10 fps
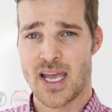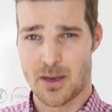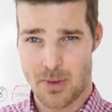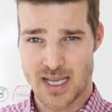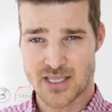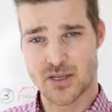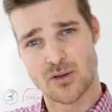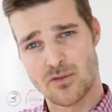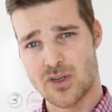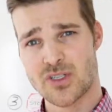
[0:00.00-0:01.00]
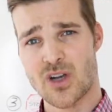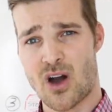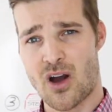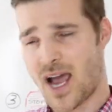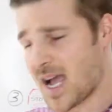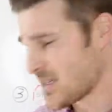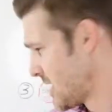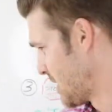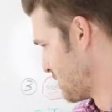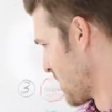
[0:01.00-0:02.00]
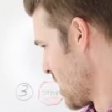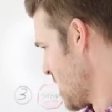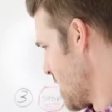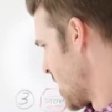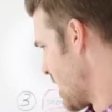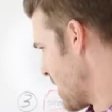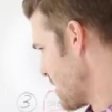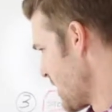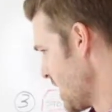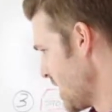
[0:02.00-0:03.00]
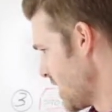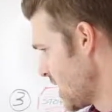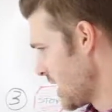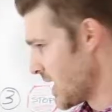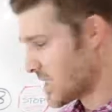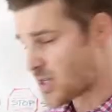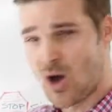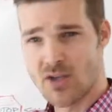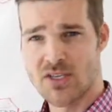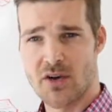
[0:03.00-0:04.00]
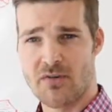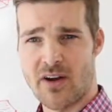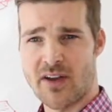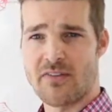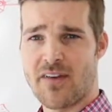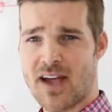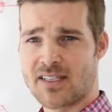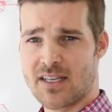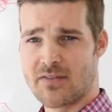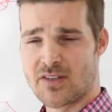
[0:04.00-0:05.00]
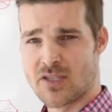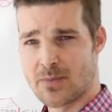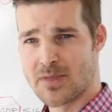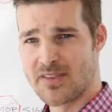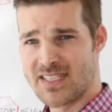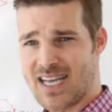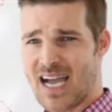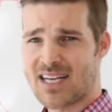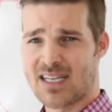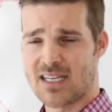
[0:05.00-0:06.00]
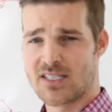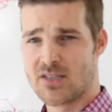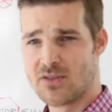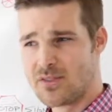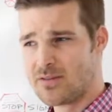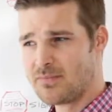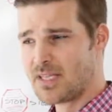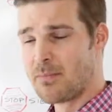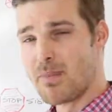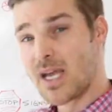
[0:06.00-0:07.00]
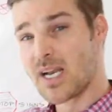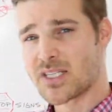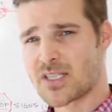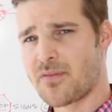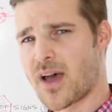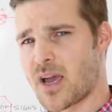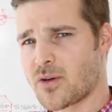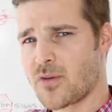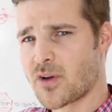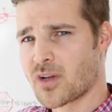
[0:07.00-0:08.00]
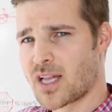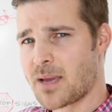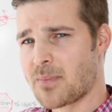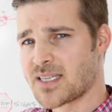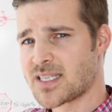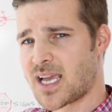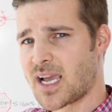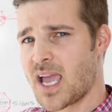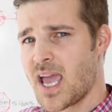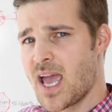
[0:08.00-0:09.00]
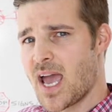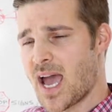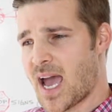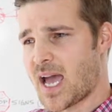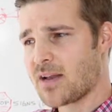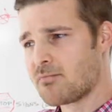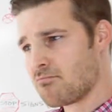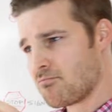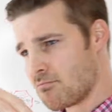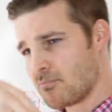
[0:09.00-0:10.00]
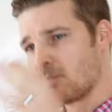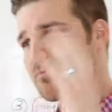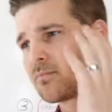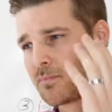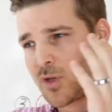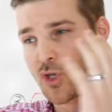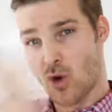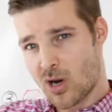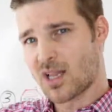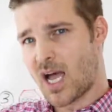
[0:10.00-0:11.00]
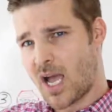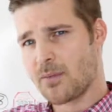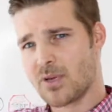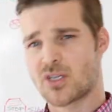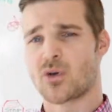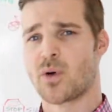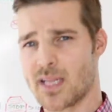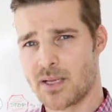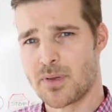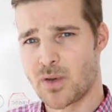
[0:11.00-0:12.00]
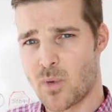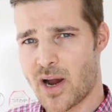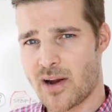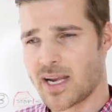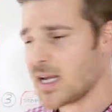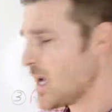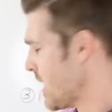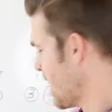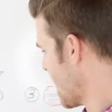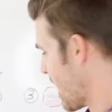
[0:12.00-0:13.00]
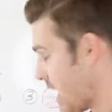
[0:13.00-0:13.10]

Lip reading: in a bicycle versus car accident. It is also very effective in terms of a tactic to diminish the value of your claim by saying, had your client, Mr. Quinlan, been wearing a